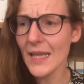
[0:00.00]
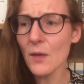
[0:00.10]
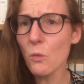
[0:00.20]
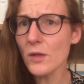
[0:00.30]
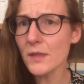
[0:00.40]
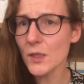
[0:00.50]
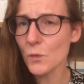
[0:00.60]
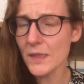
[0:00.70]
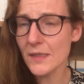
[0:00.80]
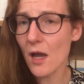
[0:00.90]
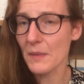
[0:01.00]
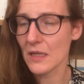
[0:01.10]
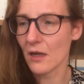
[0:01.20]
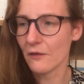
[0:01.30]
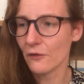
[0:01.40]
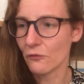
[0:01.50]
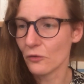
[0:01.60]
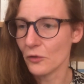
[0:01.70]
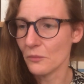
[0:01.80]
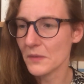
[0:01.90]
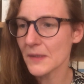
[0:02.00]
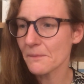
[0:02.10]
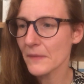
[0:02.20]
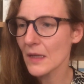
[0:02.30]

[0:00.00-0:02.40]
It was the Swiss Army knife of rooms.